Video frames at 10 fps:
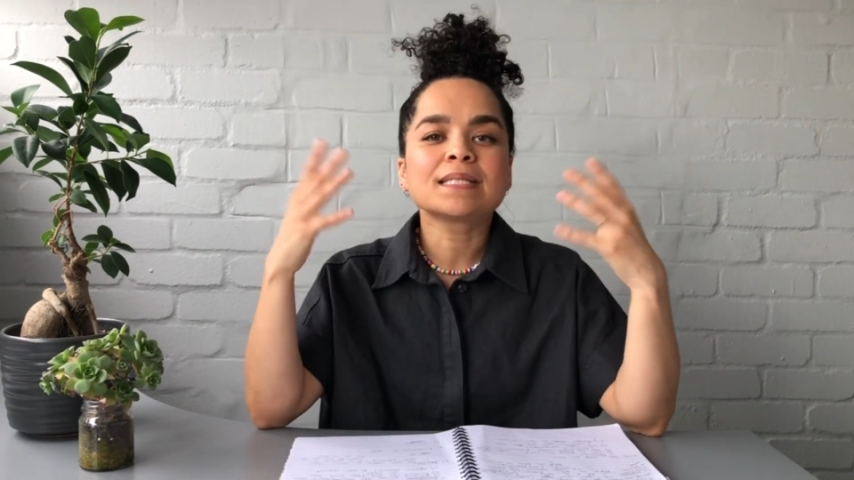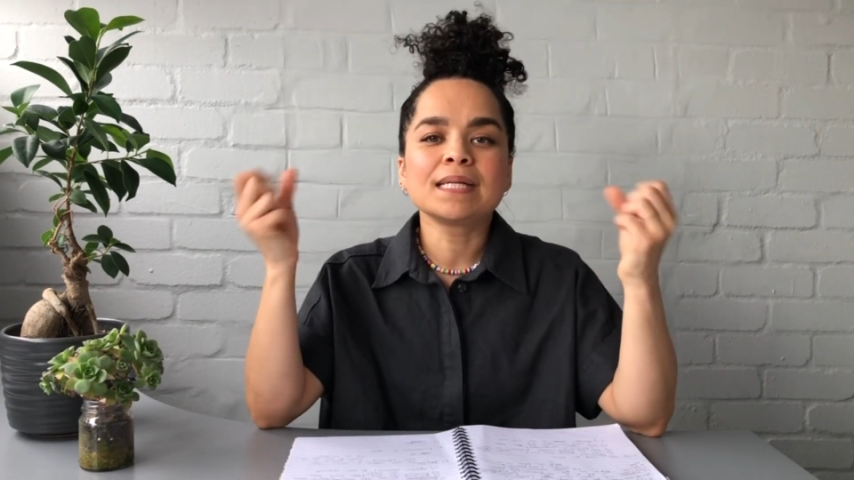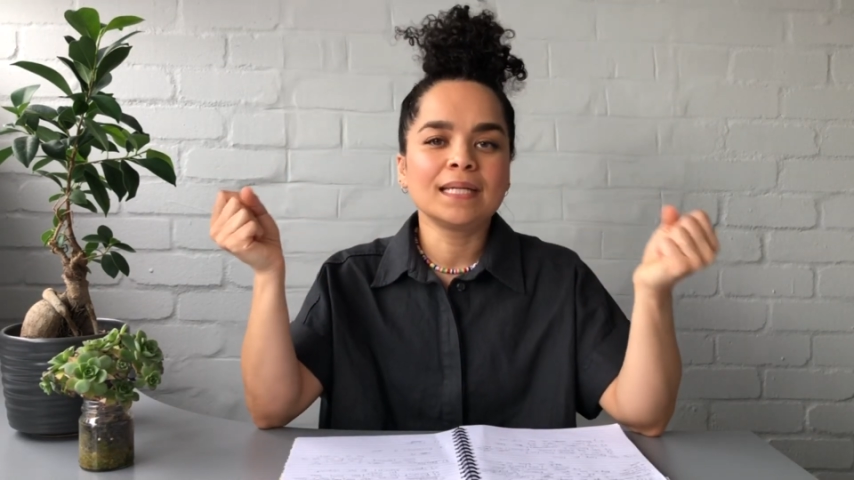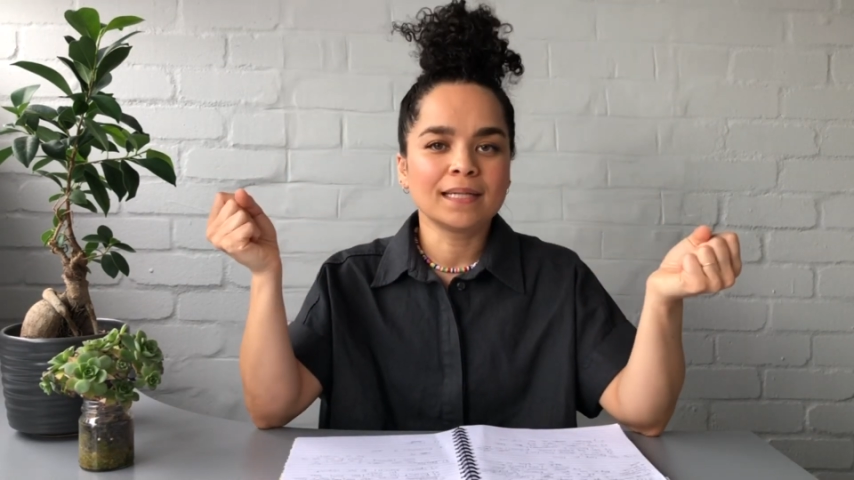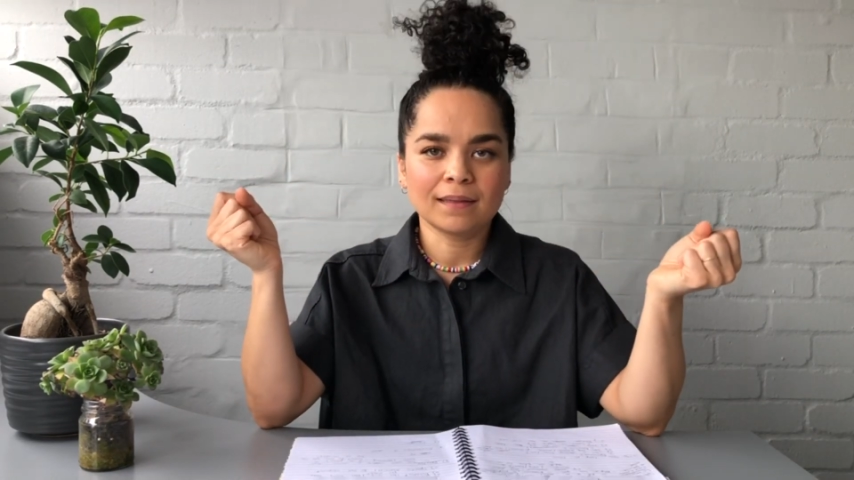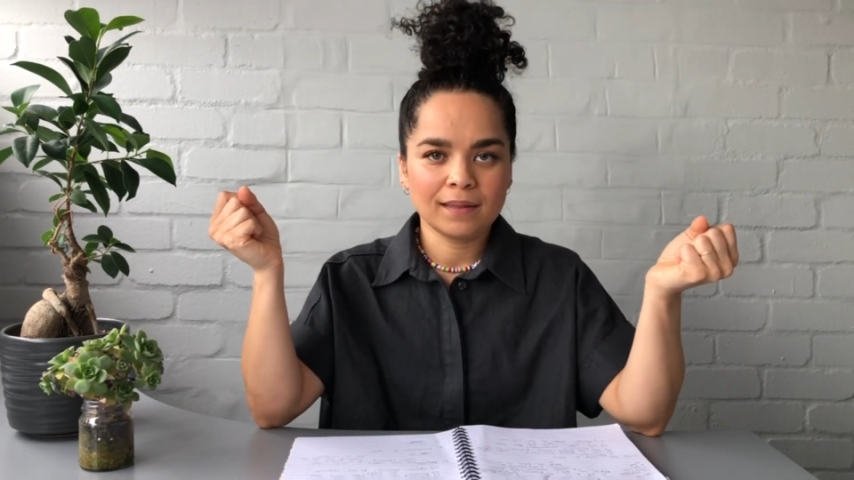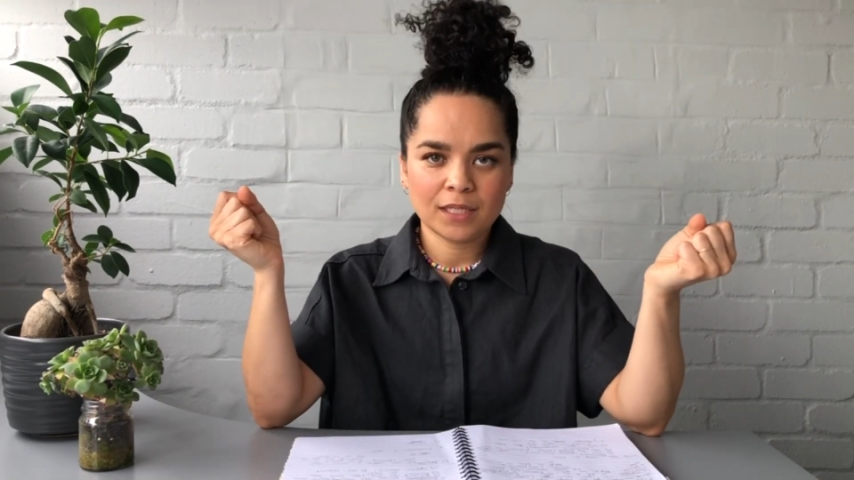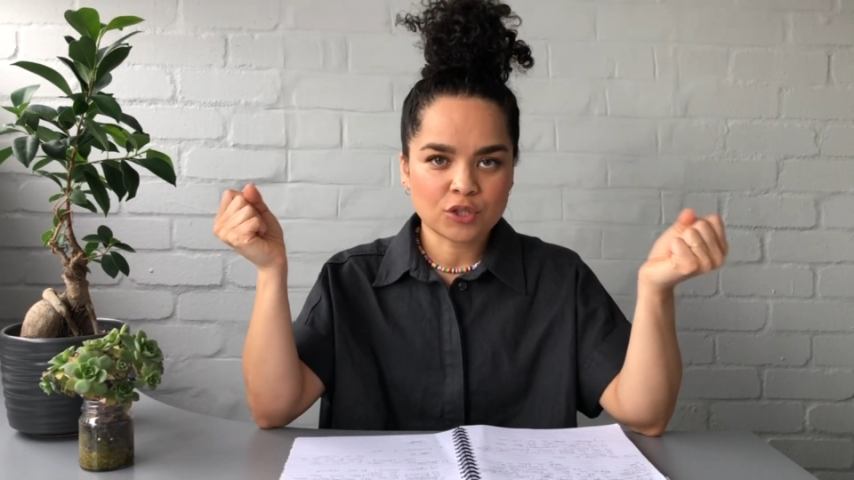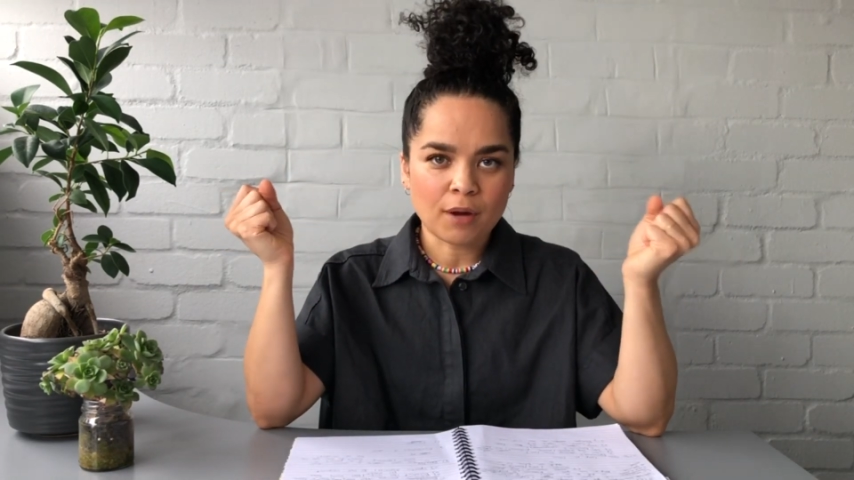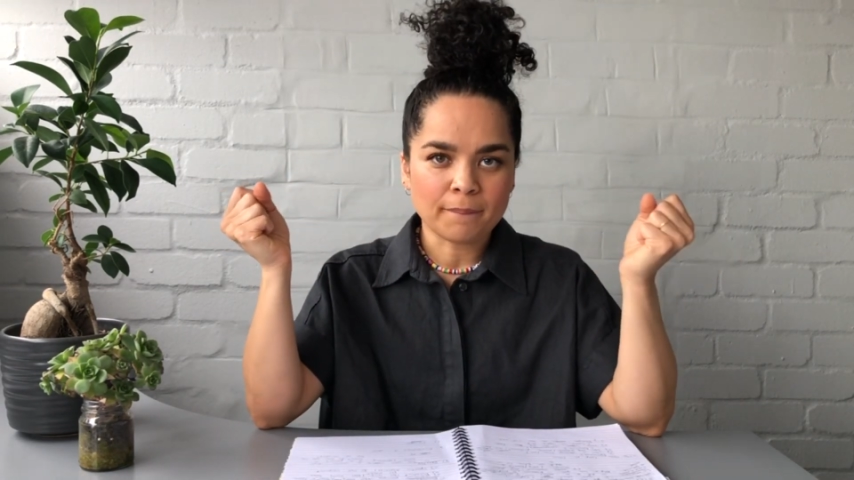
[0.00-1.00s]
silly little
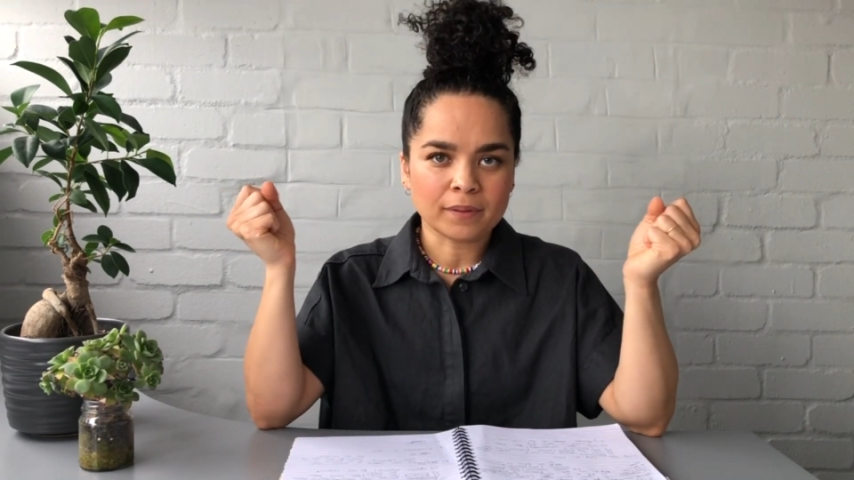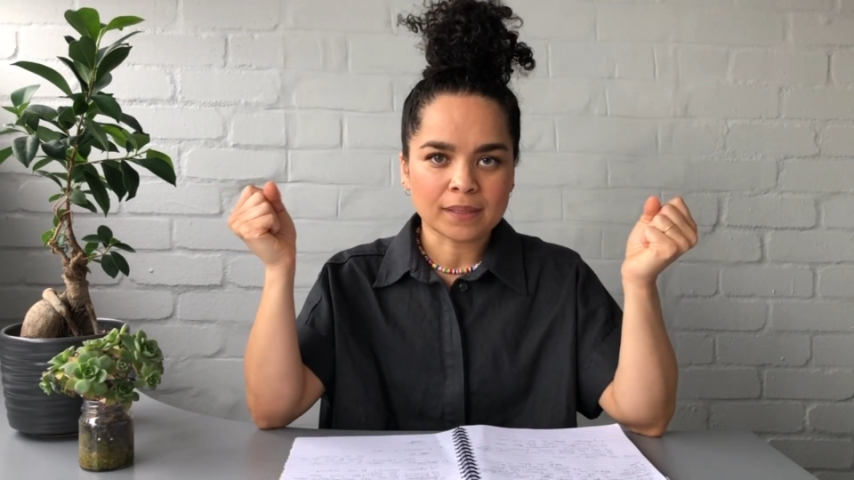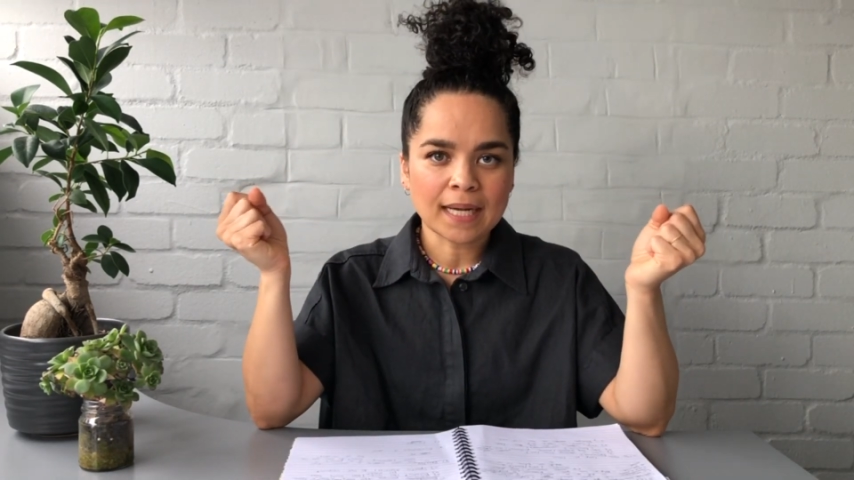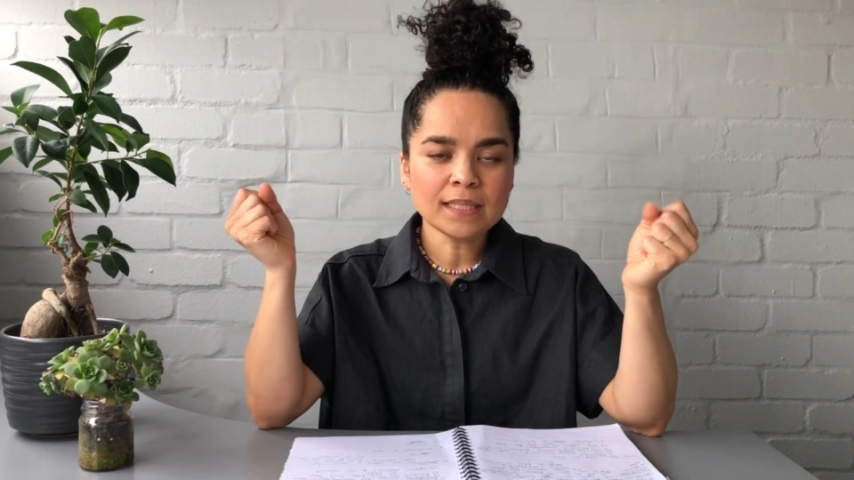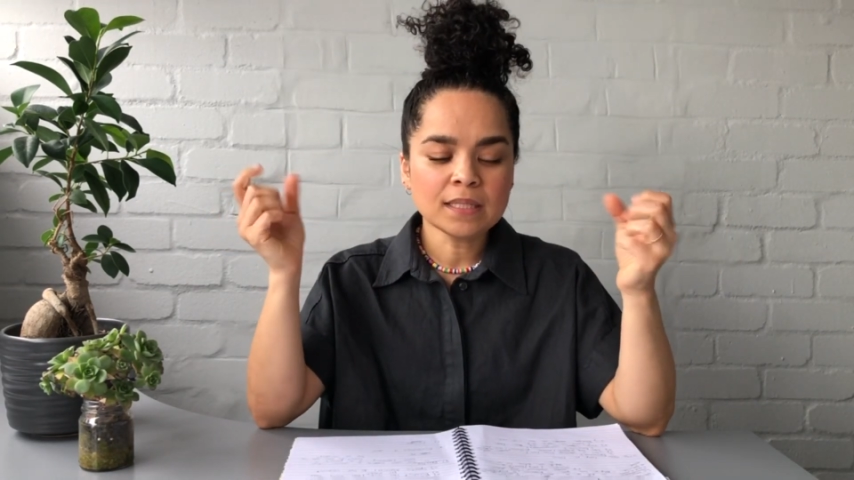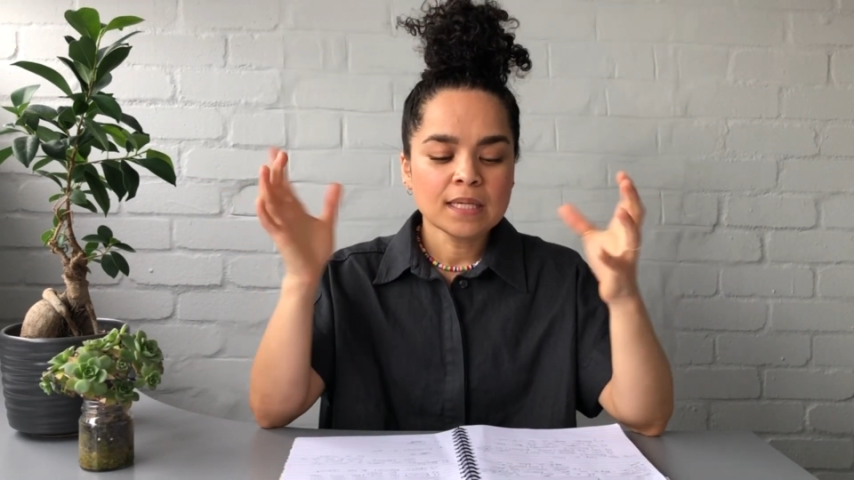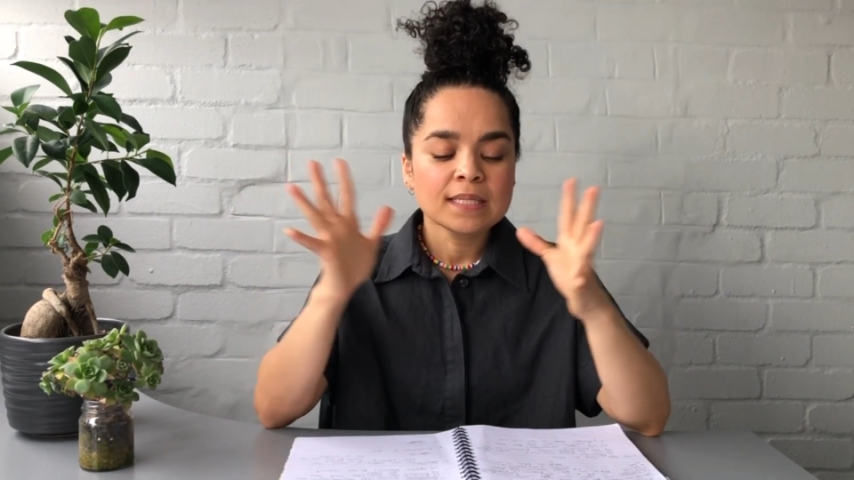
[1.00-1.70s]
example, right?